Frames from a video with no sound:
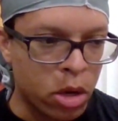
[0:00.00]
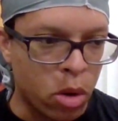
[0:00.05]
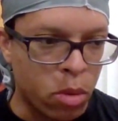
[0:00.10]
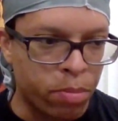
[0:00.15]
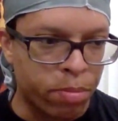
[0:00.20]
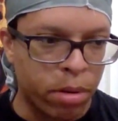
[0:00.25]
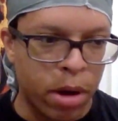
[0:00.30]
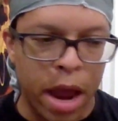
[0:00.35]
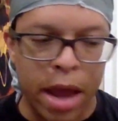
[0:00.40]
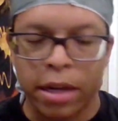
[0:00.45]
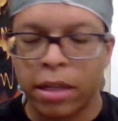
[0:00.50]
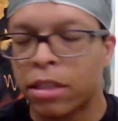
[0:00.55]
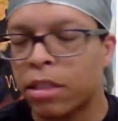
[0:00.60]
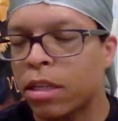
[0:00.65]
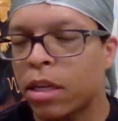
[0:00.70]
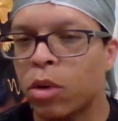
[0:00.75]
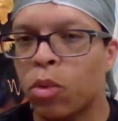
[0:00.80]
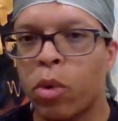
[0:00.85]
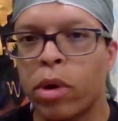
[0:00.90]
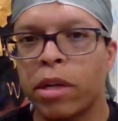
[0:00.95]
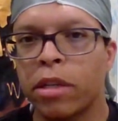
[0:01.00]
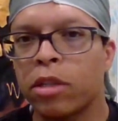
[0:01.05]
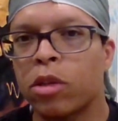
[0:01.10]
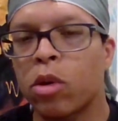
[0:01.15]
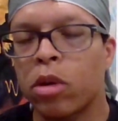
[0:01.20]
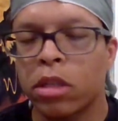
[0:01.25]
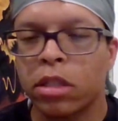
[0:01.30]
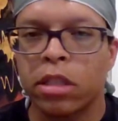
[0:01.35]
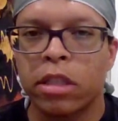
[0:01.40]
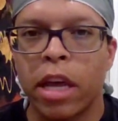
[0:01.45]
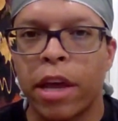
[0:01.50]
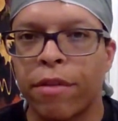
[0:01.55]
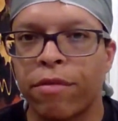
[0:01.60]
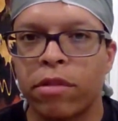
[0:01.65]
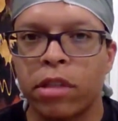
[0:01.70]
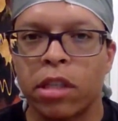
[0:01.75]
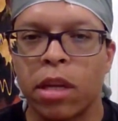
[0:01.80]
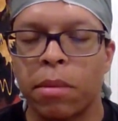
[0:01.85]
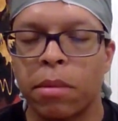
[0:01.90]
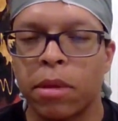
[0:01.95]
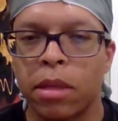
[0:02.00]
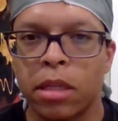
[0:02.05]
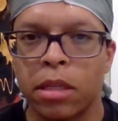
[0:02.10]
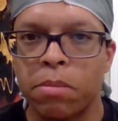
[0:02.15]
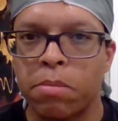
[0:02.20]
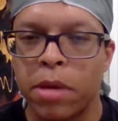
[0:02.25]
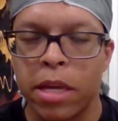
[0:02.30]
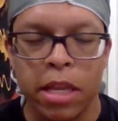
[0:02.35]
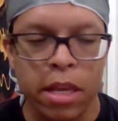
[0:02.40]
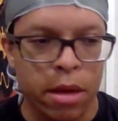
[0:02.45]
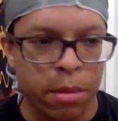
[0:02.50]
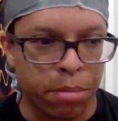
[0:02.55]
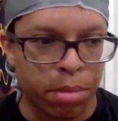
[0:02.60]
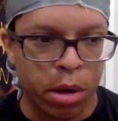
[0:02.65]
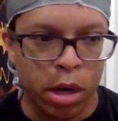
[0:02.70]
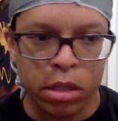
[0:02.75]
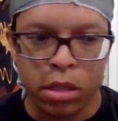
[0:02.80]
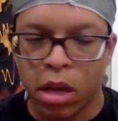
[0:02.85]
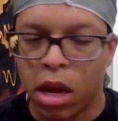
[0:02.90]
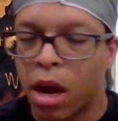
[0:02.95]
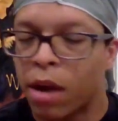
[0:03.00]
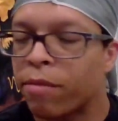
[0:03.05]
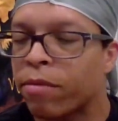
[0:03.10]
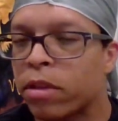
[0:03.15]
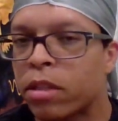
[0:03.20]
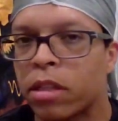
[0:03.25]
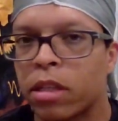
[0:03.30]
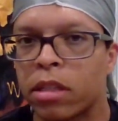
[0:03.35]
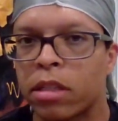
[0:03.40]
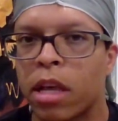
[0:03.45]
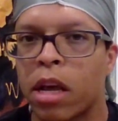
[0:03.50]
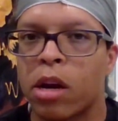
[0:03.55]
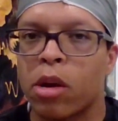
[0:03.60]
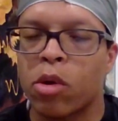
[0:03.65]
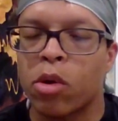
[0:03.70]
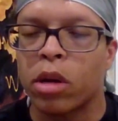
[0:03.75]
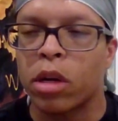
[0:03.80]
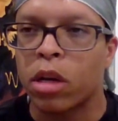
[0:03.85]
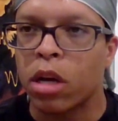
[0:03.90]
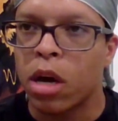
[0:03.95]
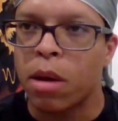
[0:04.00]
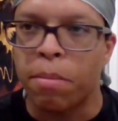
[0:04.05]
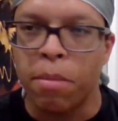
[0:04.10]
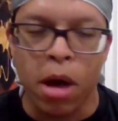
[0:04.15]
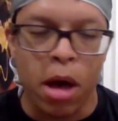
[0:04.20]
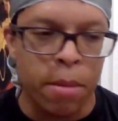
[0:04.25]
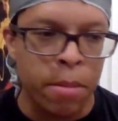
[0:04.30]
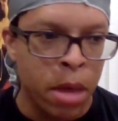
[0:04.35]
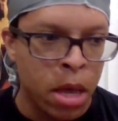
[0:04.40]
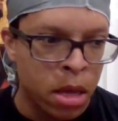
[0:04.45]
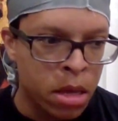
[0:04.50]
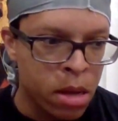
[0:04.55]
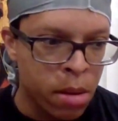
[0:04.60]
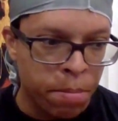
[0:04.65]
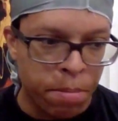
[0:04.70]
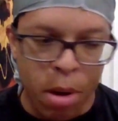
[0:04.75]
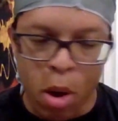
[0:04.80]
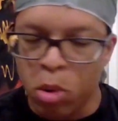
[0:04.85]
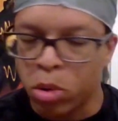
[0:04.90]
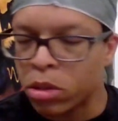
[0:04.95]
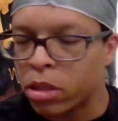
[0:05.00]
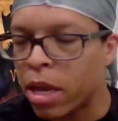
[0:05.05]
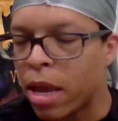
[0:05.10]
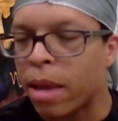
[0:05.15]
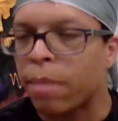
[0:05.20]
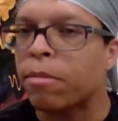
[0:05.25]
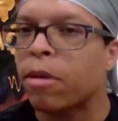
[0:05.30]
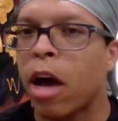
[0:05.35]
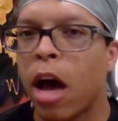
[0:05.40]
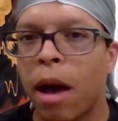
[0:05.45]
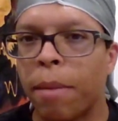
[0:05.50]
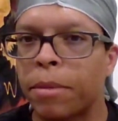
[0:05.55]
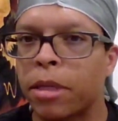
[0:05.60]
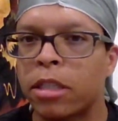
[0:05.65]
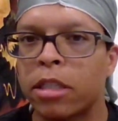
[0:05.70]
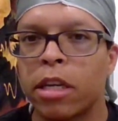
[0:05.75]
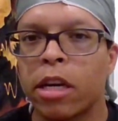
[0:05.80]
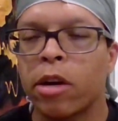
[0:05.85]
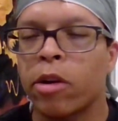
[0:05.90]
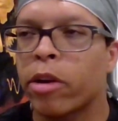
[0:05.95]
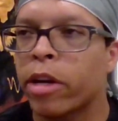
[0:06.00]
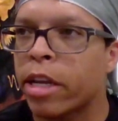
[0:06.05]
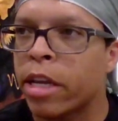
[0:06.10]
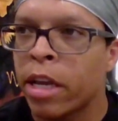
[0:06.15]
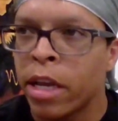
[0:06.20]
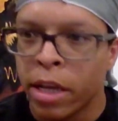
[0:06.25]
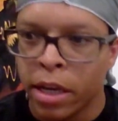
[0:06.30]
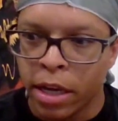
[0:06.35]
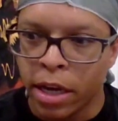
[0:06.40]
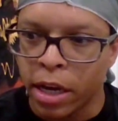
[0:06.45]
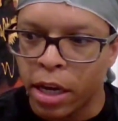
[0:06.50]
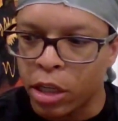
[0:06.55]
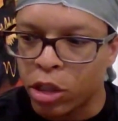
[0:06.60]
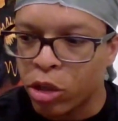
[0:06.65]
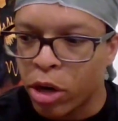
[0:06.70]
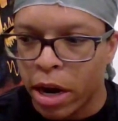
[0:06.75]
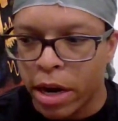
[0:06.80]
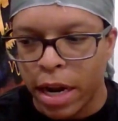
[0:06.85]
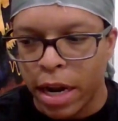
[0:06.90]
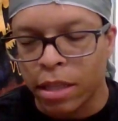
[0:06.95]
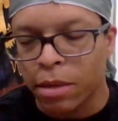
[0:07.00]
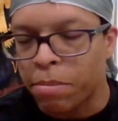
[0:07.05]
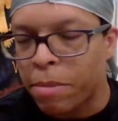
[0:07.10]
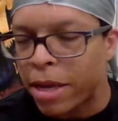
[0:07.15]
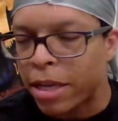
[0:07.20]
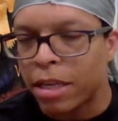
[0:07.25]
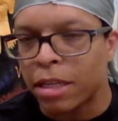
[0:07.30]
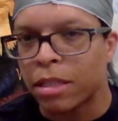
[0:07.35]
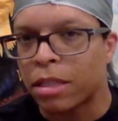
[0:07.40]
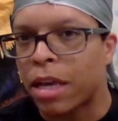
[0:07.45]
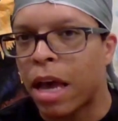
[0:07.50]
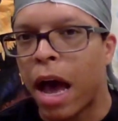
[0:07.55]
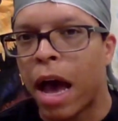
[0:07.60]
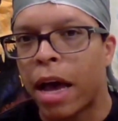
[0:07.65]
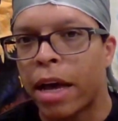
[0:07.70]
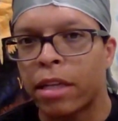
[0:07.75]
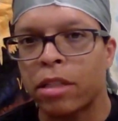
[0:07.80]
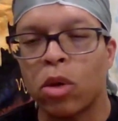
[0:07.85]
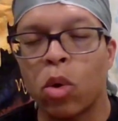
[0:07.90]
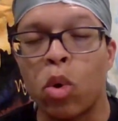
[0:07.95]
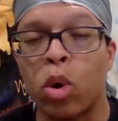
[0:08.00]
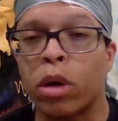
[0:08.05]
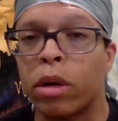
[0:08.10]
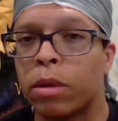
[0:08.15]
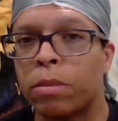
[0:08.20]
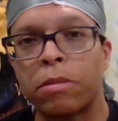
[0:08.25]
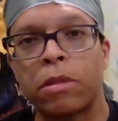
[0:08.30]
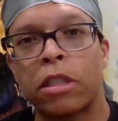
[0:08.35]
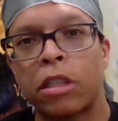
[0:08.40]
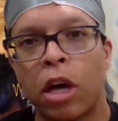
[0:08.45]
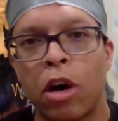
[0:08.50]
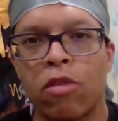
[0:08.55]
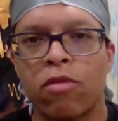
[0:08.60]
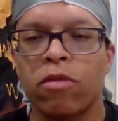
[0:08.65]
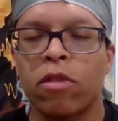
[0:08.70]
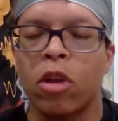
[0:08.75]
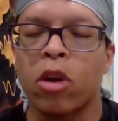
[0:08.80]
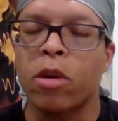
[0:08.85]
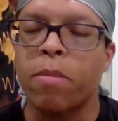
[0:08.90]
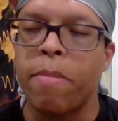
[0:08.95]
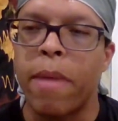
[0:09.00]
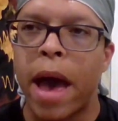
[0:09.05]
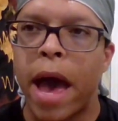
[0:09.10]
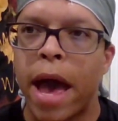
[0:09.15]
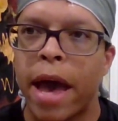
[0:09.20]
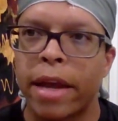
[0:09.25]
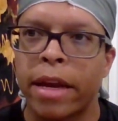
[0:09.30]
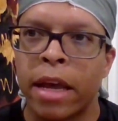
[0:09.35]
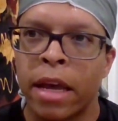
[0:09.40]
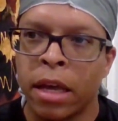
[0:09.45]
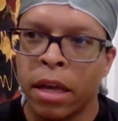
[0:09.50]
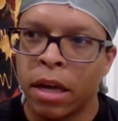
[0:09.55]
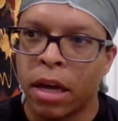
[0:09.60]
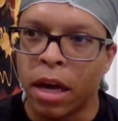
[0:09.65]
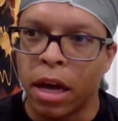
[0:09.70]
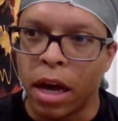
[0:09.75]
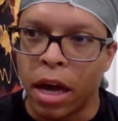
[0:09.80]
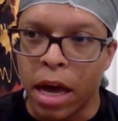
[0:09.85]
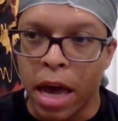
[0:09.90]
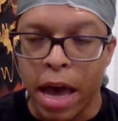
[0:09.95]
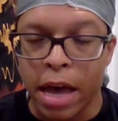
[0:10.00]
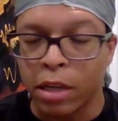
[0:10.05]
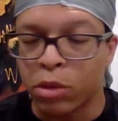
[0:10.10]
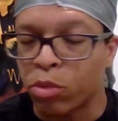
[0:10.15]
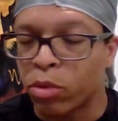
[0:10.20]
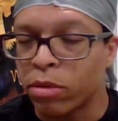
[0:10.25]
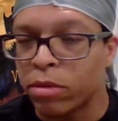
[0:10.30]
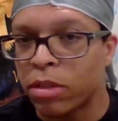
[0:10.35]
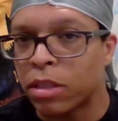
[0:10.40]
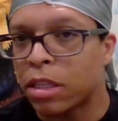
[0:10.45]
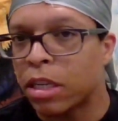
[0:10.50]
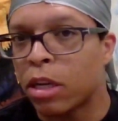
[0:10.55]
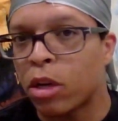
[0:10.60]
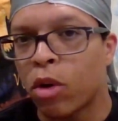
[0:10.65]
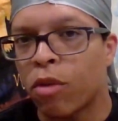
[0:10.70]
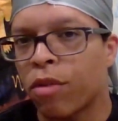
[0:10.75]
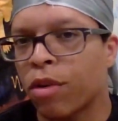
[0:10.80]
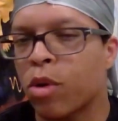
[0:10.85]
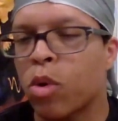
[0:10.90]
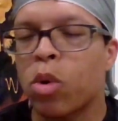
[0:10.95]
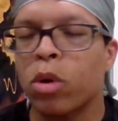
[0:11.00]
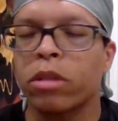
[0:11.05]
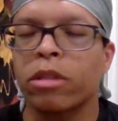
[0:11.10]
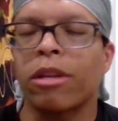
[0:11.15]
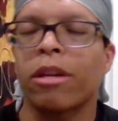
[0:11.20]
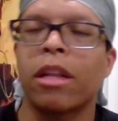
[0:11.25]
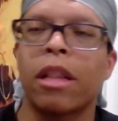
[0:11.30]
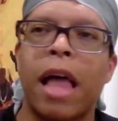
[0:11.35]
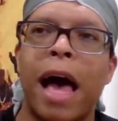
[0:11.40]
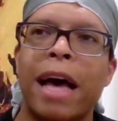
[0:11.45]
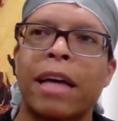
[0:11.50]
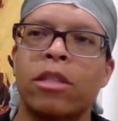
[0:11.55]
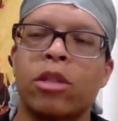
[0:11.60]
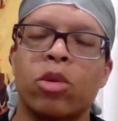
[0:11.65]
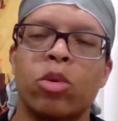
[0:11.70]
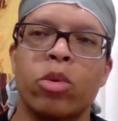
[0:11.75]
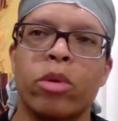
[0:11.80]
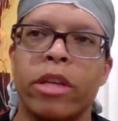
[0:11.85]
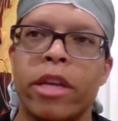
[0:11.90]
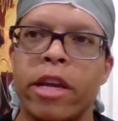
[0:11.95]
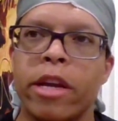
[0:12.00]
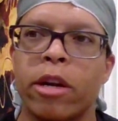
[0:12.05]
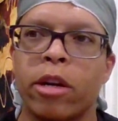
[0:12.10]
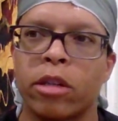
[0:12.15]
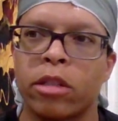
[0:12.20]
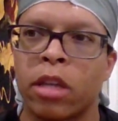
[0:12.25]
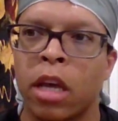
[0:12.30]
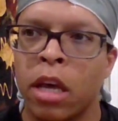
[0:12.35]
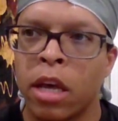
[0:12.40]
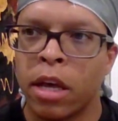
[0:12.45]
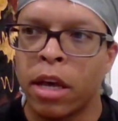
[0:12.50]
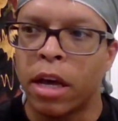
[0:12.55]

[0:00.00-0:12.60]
practicing what he's going to say for some of these media press conferences that are going to come up, post-game commentary, trying not to make his guys or himself look bad, as we've seen over the course of the last 2 years.